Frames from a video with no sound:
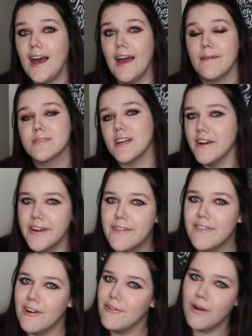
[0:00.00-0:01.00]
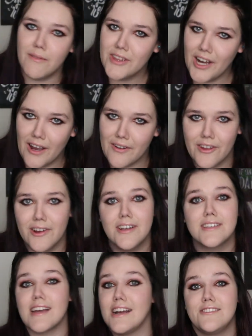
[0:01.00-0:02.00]
I'm sorry for whoever the author
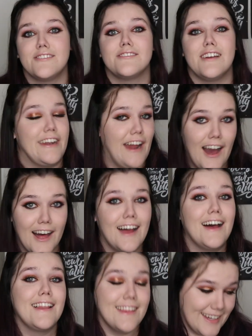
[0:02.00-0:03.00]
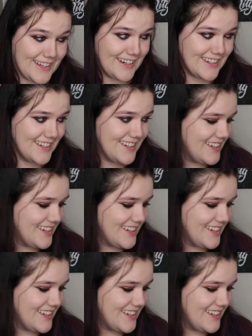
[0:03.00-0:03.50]
is, I just did not like it.